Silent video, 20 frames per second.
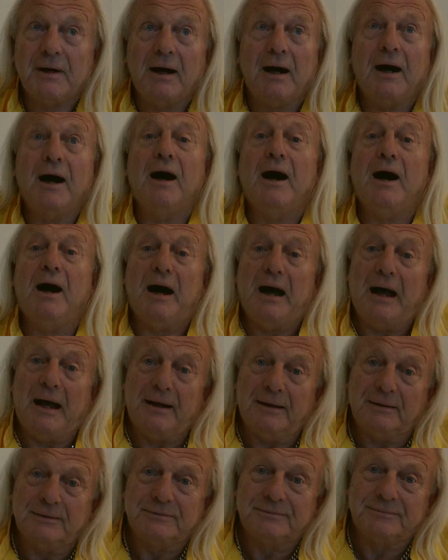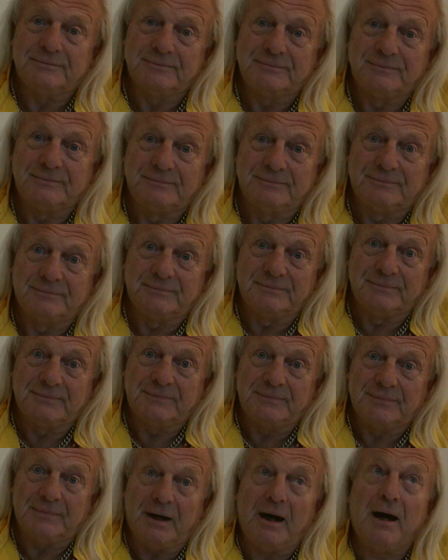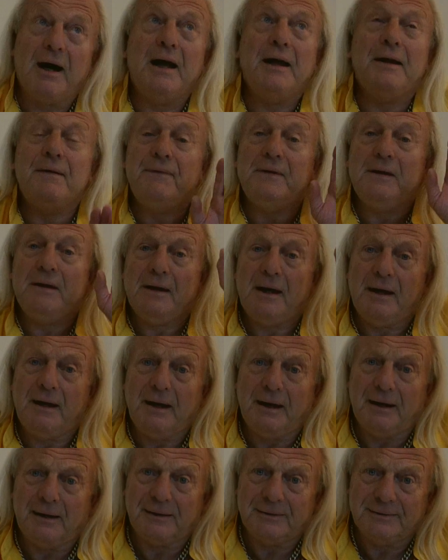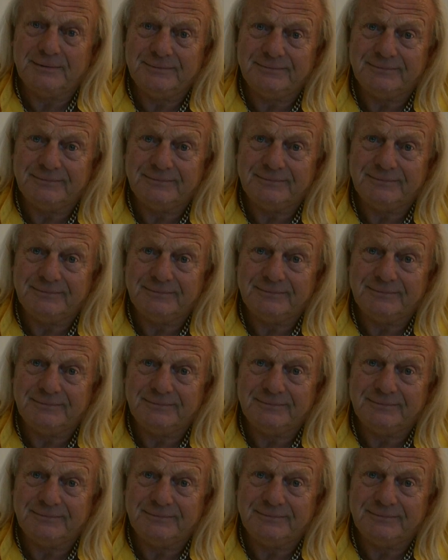high, high in the air.